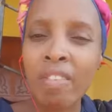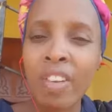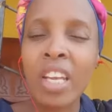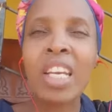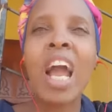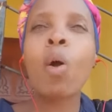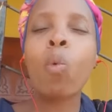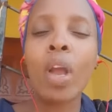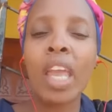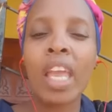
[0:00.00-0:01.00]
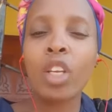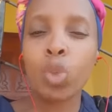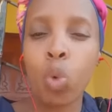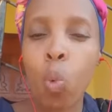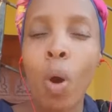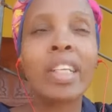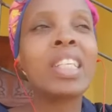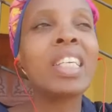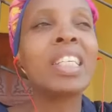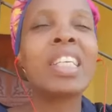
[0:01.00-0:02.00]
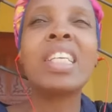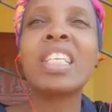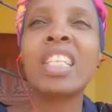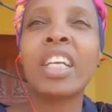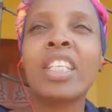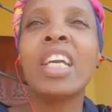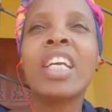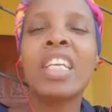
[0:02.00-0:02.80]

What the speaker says: very aware as to what it is that